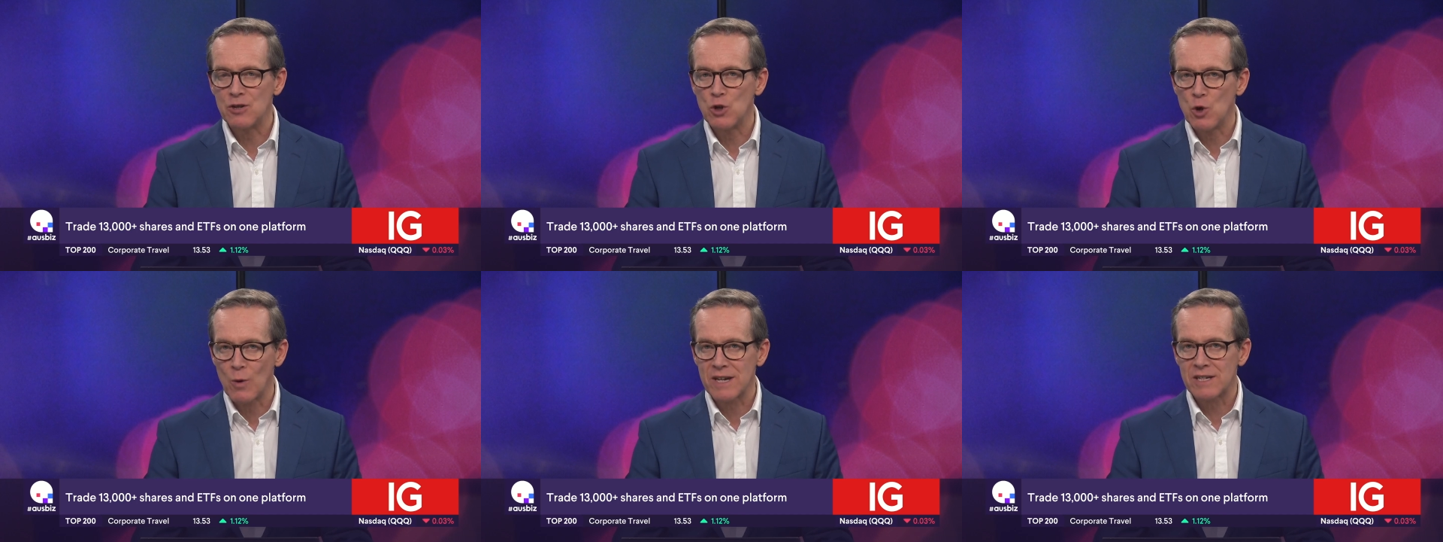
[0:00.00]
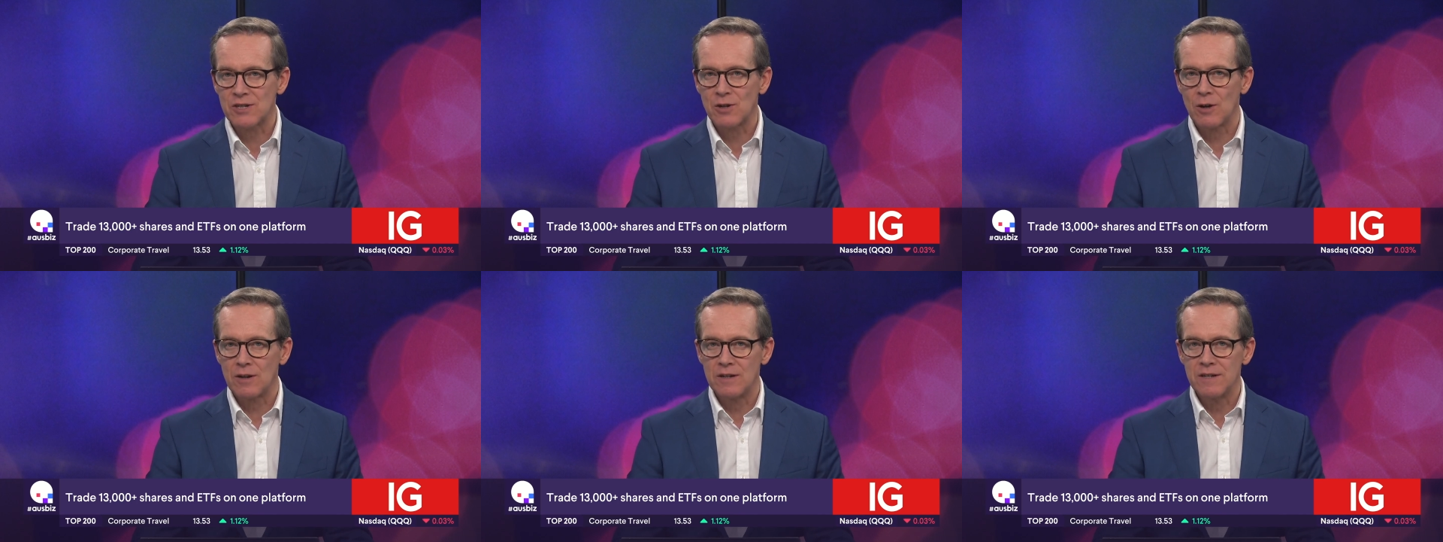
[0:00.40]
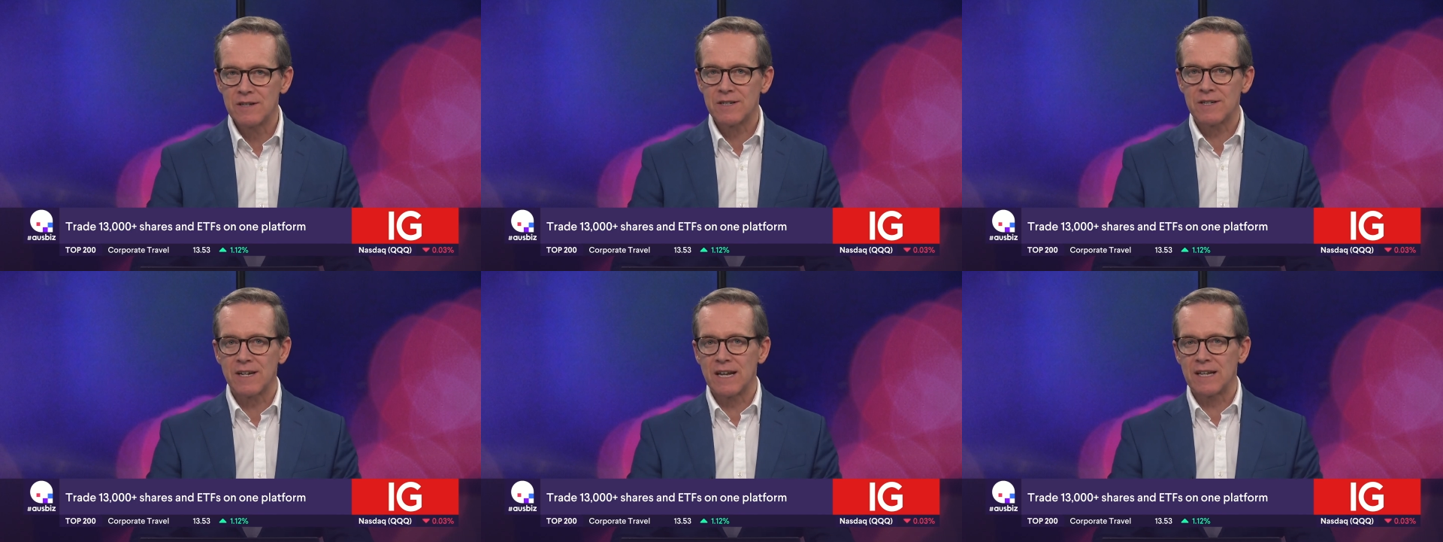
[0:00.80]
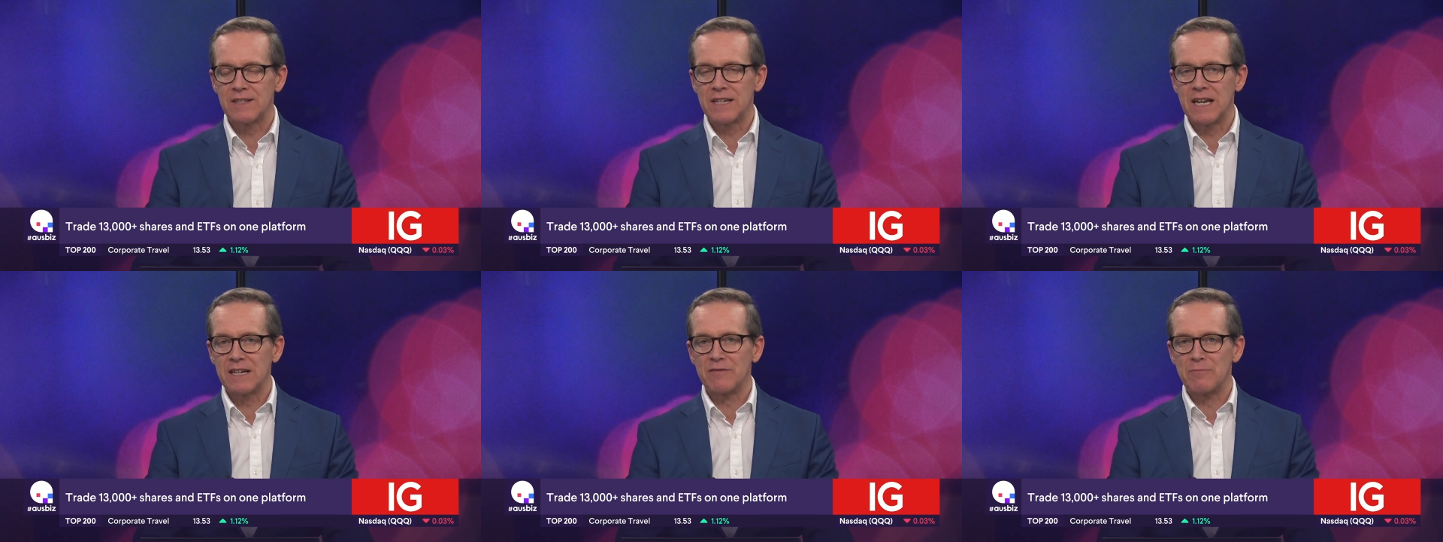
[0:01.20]
US dollars at
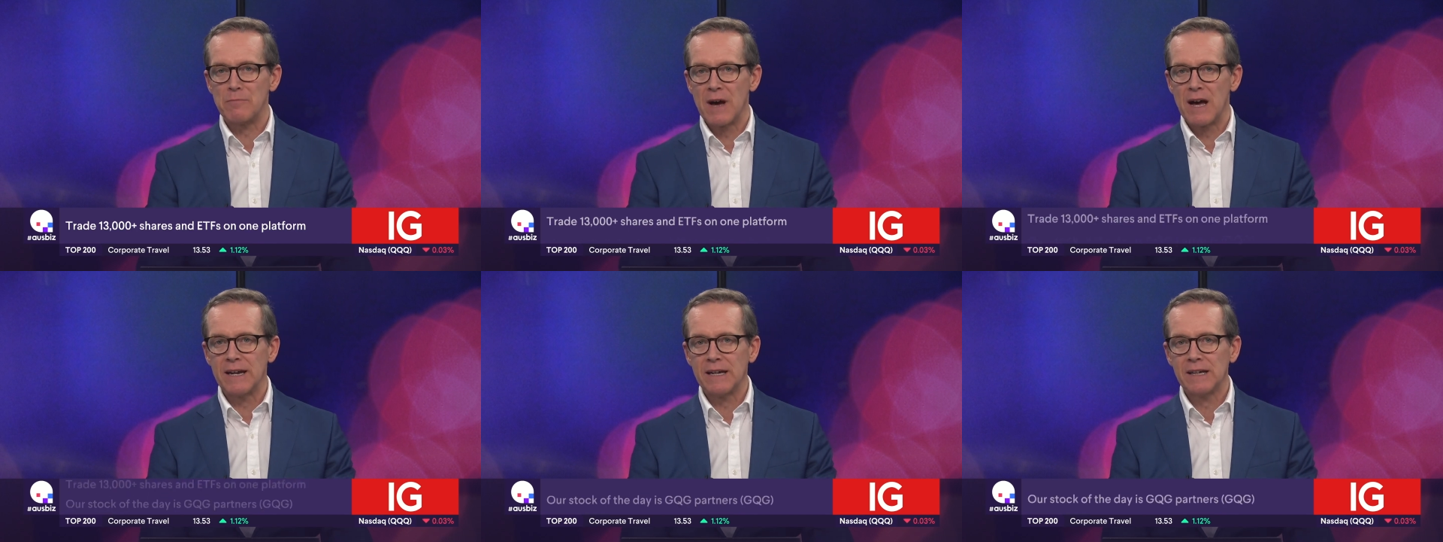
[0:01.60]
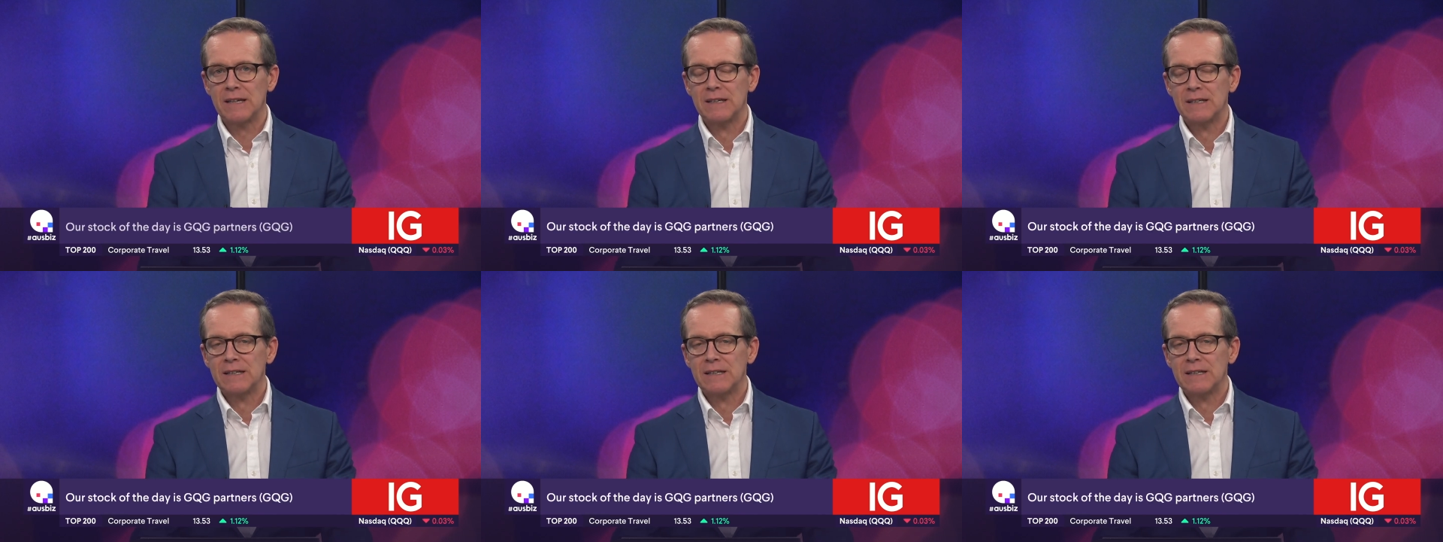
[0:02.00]
the end of May,